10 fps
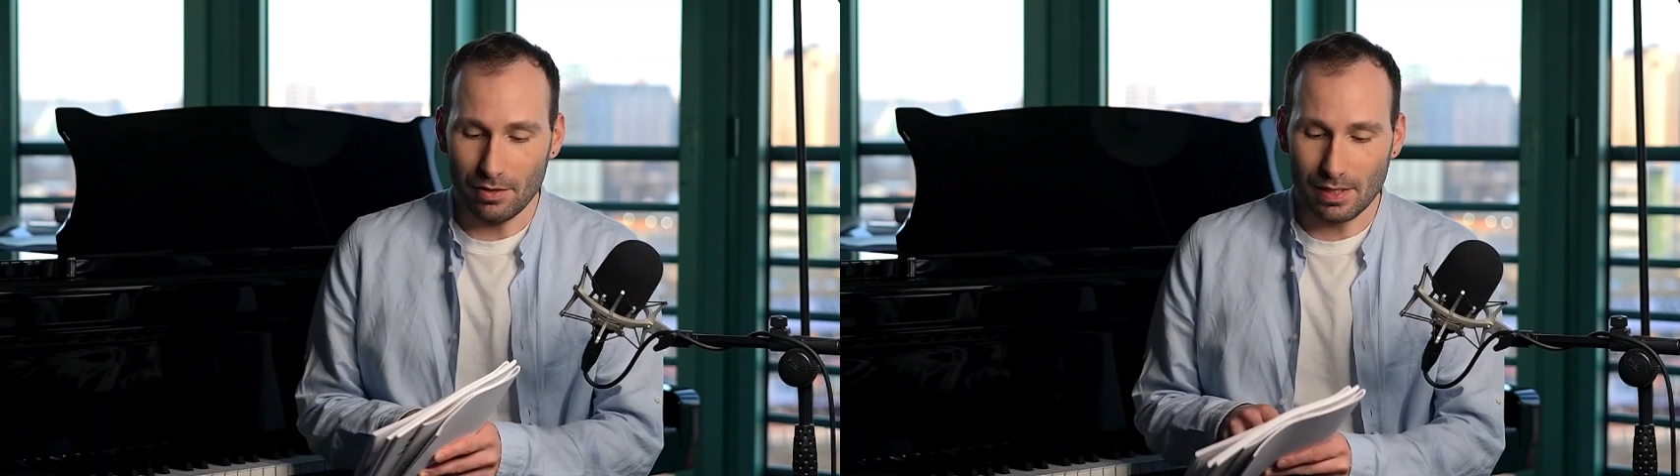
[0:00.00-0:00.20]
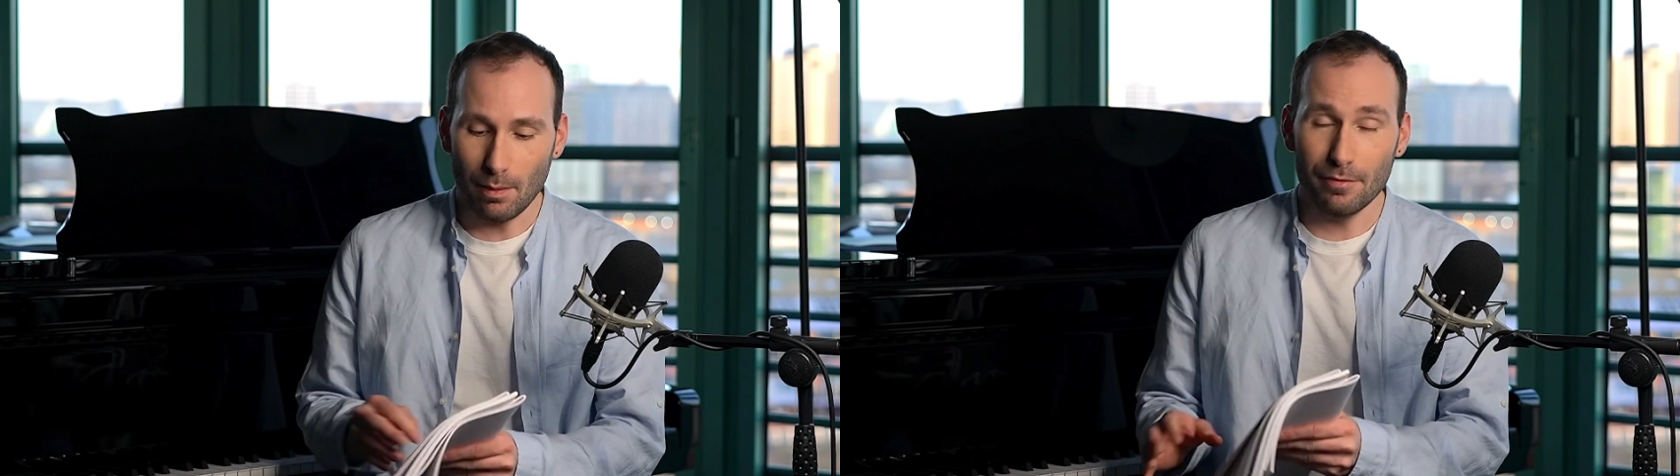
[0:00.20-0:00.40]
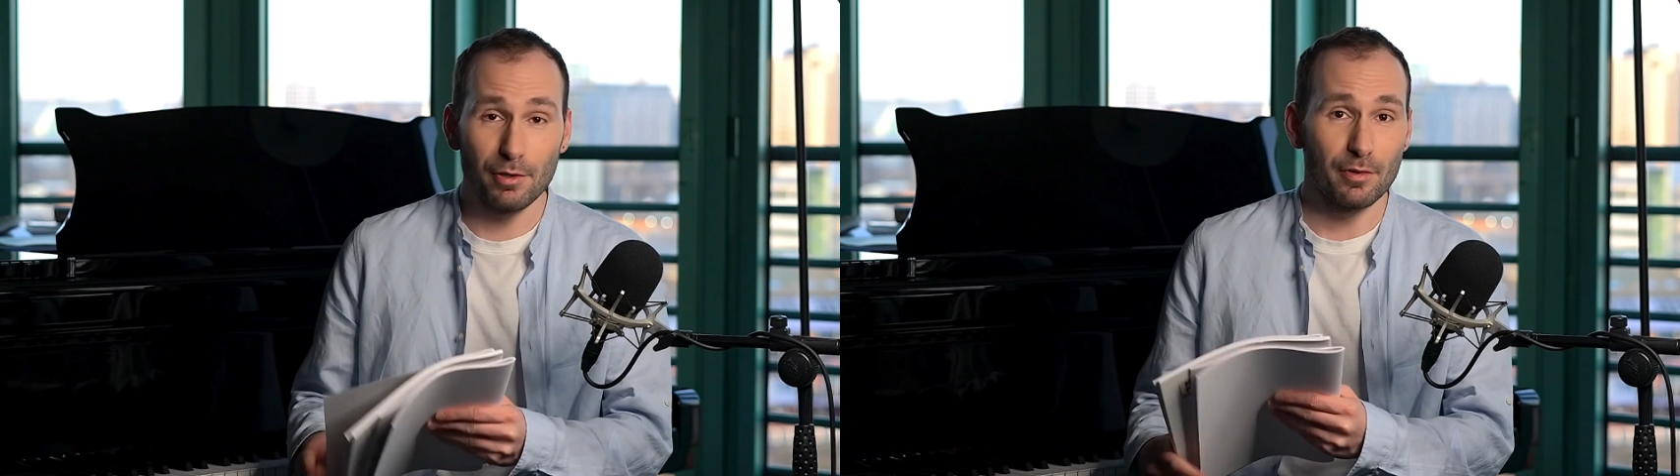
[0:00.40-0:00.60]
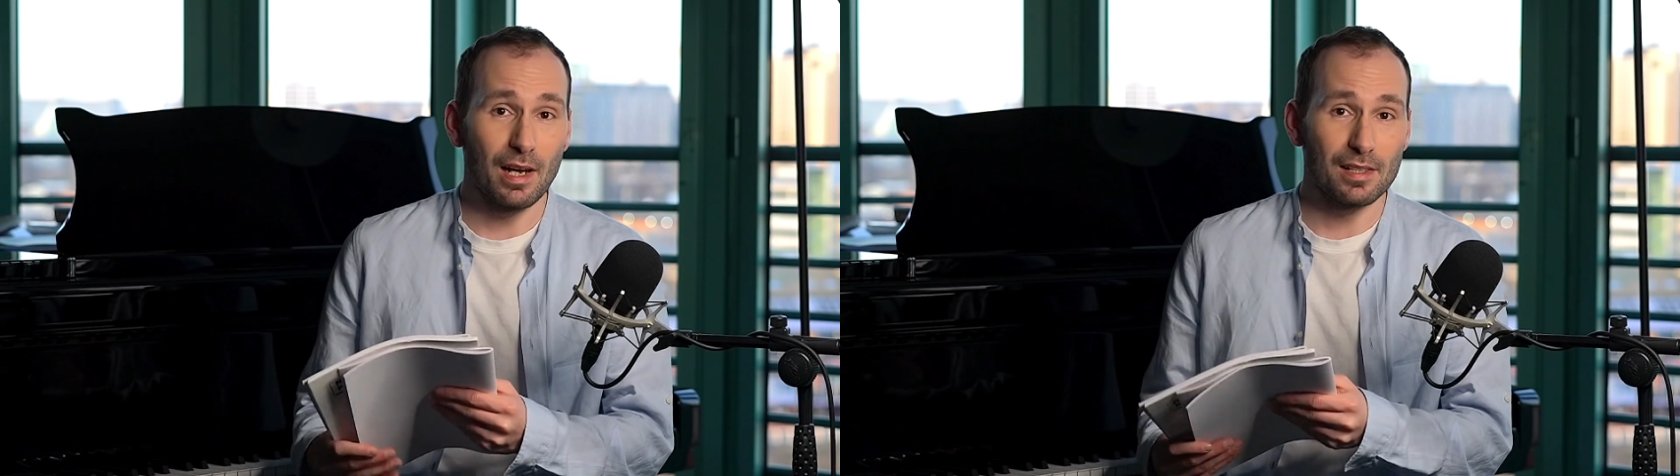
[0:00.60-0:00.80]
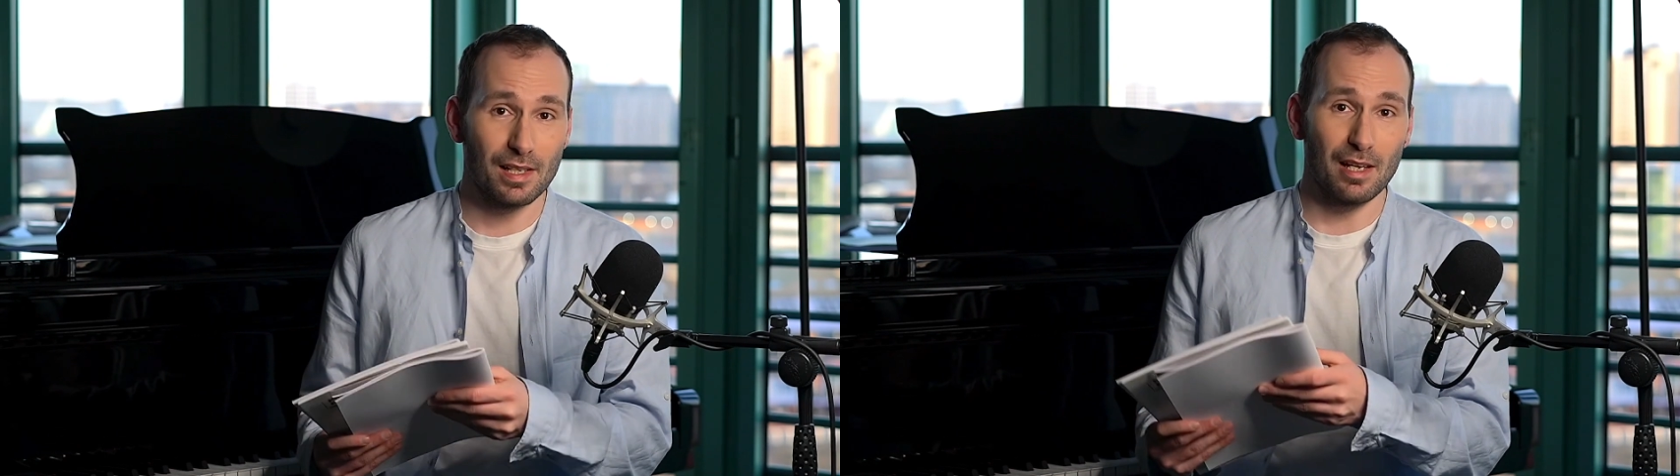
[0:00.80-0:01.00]
some of you were
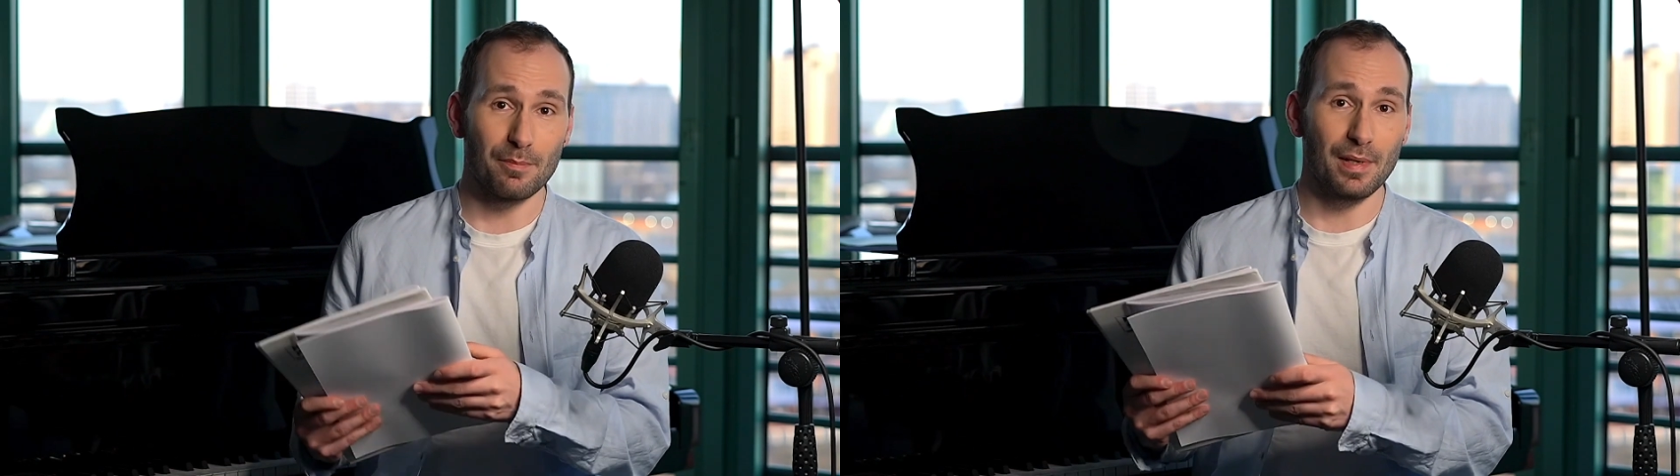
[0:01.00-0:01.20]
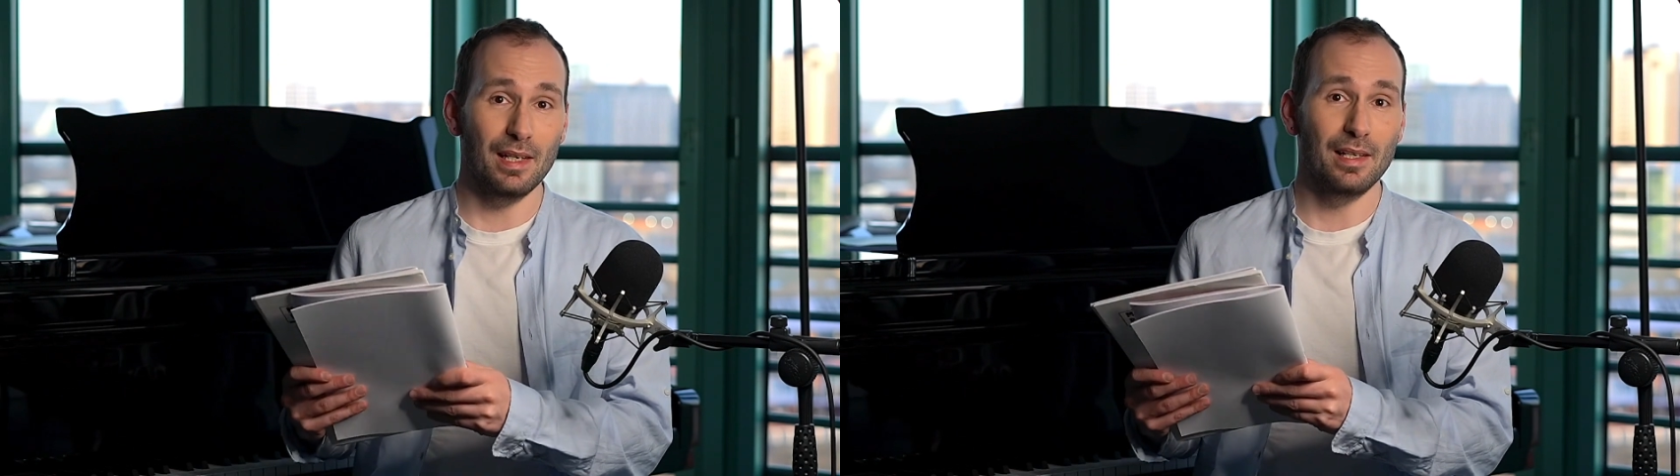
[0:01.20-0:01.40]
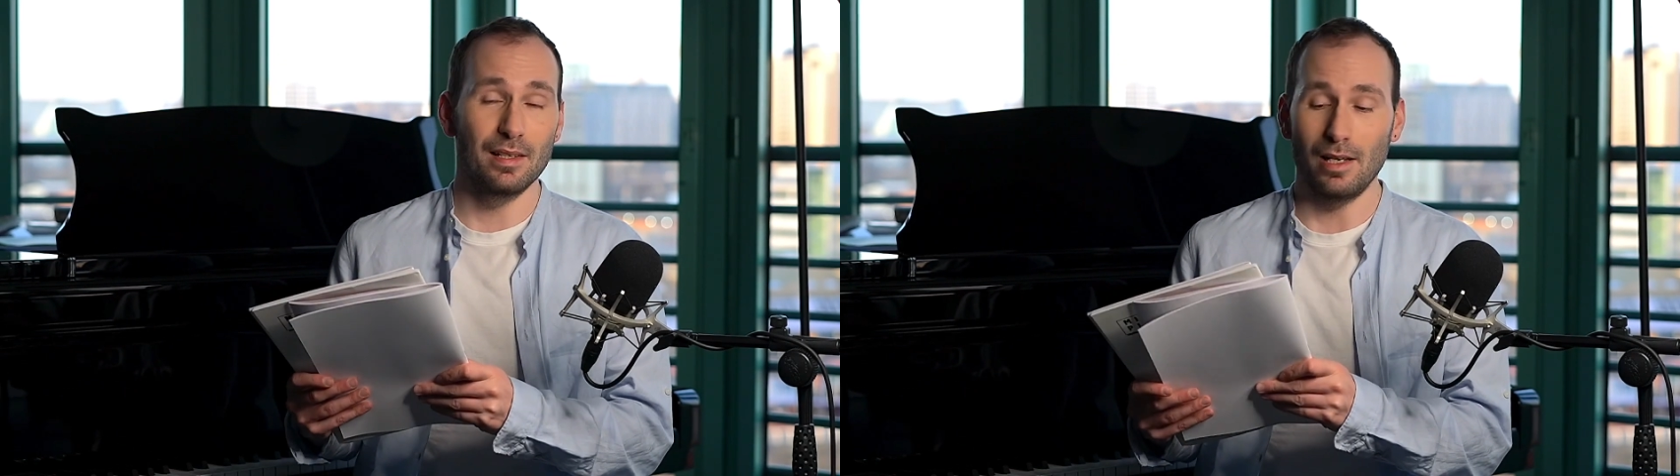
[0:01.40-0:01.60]
asking me